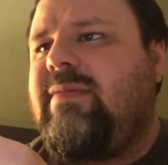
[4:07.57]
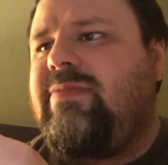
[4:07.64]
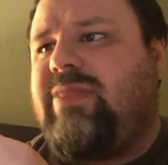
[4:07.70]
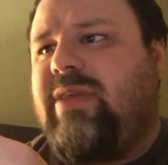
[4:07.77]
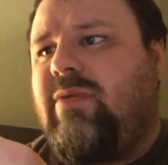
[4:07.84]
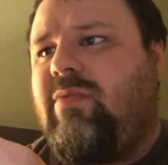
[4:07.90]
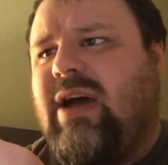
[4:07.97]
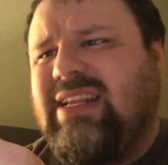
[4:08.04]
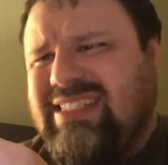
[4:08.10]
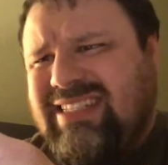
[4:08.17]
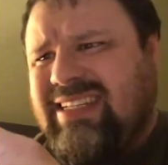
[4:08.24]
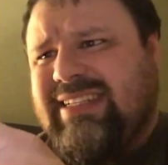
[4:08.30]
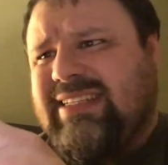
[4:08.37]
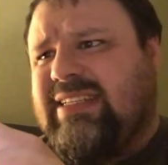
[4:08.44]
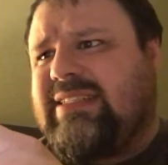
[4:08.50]
"There
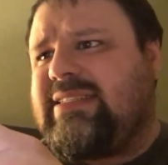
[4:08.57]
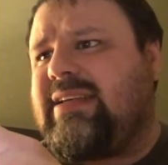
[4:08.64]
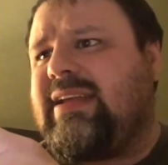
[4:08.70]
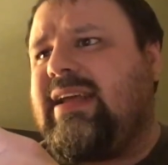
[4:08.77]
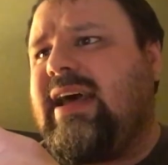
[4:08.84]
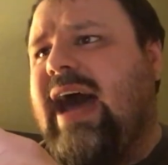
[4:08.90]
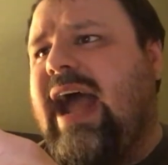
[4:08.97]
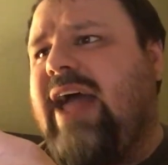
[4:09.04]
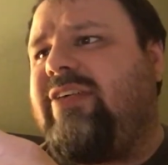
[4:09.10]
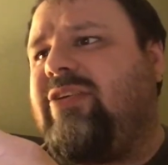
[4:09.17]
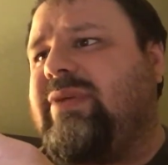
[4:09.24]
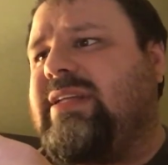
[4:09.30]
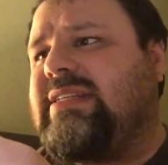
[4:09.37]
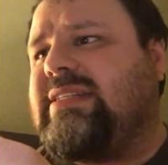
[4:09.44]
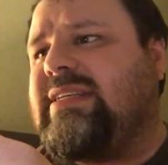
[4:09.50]
wasn't,"
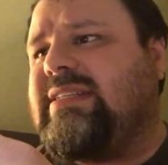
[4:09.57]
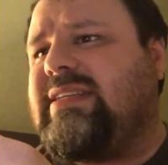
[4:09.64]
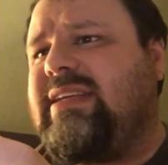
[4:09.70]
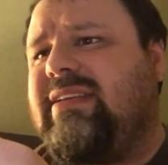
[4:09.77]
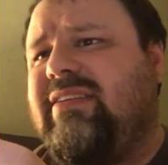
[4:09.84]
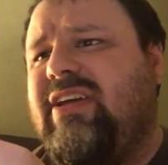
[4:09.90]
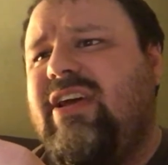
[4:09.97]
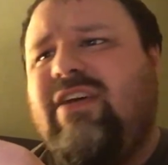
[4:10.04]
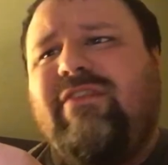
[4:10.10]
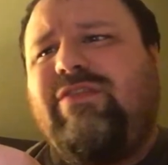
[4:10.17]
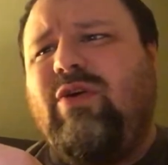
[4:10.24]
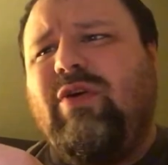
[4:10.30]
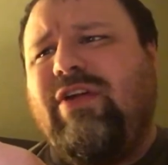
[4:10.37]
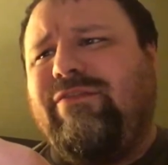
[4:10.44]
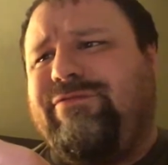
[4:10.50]
Islandwy insisted.
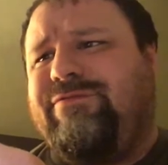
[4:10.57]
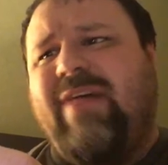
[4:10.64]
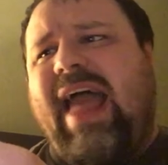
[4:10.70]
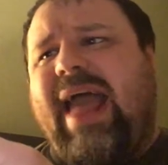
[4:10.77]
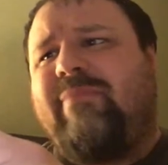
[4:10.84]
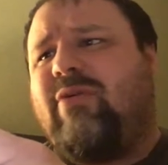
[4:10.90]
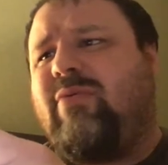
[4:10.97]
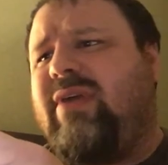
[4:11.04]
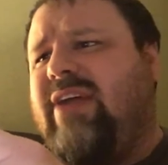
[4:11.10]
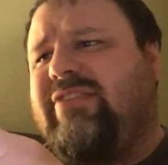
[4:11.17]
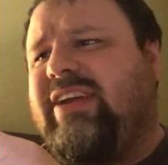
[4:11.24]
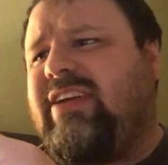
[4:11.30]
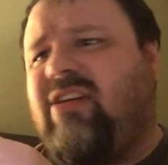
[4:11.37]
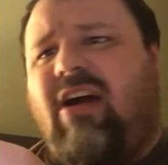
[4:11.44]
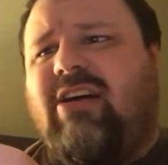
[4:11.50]
"Flute of Flam, or whatever
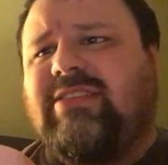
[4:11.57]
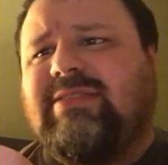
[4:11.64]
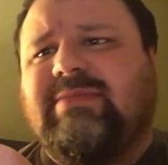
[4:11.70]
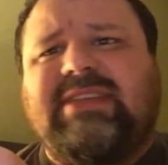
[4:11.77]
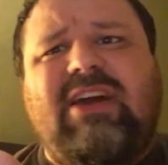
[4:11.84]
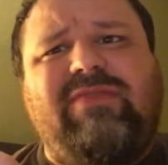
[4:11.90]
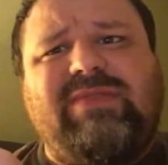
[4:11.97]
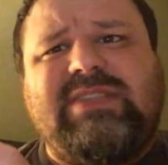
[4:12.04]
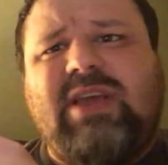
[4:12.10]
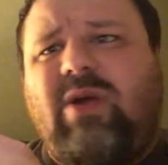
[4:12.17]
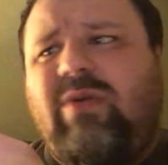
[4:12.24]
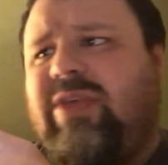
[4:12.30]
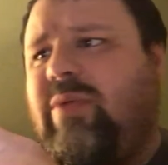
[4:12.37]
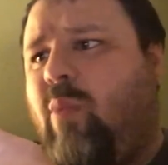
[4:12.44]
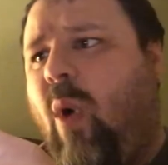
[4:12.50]
he calls himself, was the
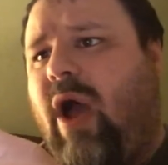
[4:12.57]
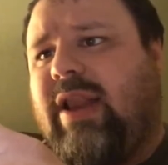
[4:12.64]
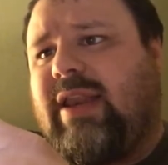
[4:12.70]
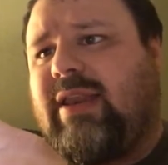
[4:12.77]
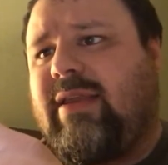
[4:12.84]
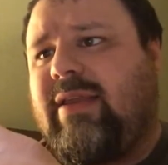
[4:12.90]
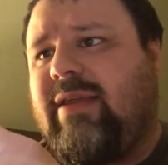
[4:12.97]
only one."